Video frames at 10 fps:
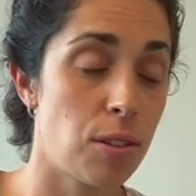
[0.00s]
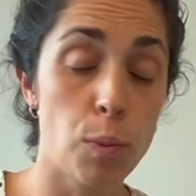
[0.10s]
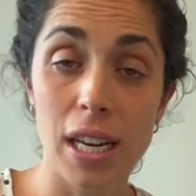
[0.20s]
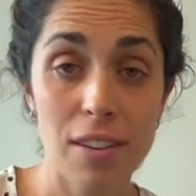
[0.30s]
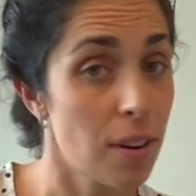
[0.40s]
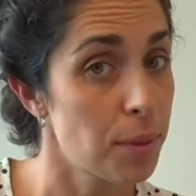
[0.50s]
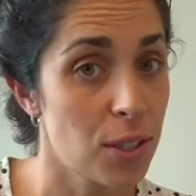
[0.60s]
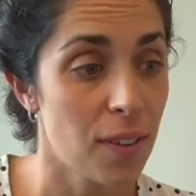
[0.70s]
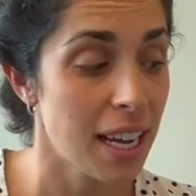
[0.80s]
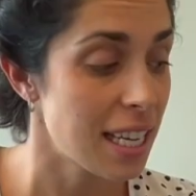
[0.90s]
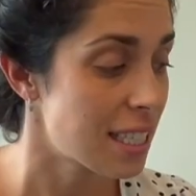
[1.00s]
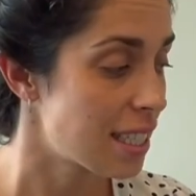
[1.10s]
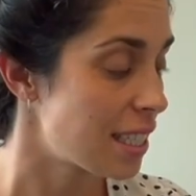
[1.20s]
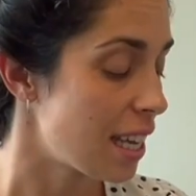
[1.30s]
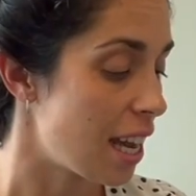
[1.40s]
weaning from the
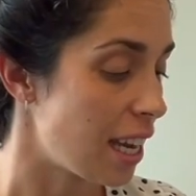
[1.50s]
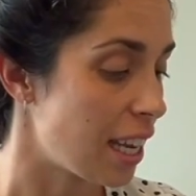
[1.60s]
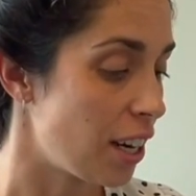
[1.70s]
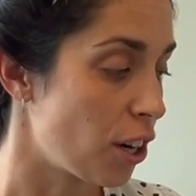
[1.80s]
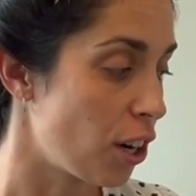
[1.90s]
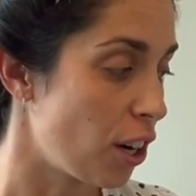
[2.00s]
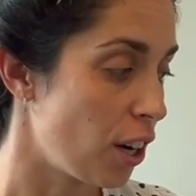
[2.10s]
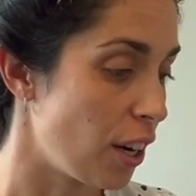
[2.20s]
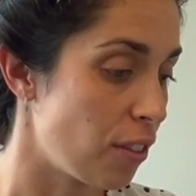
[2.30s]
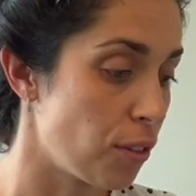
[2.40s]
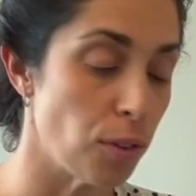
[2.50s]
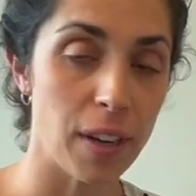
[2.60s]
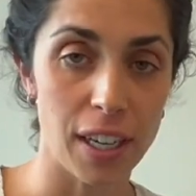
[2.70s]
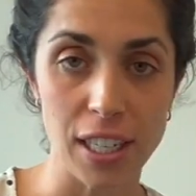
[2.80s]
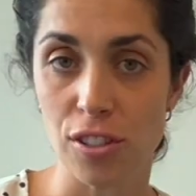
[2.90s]
device can occur through
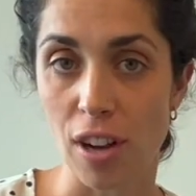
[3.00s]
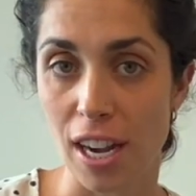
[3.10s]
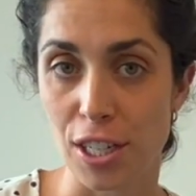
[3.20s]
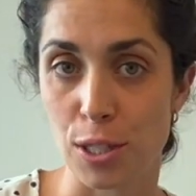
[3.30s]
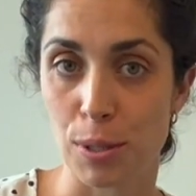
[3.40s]
various strategies,